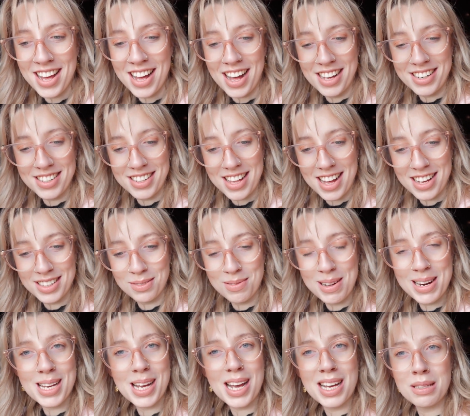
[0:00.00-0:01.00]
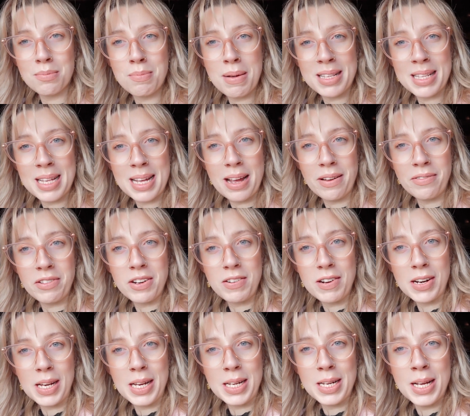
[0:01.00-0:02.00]
And that's when it gets busy if
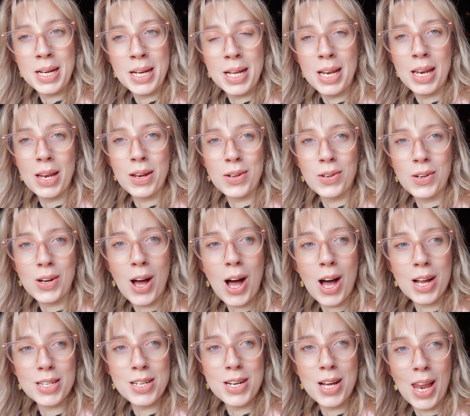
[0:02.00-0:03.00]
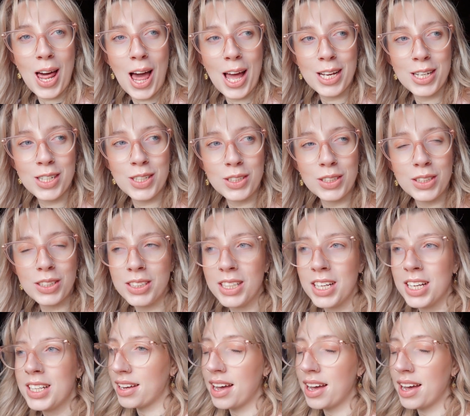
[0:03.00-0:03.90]
you're a little gardener like us.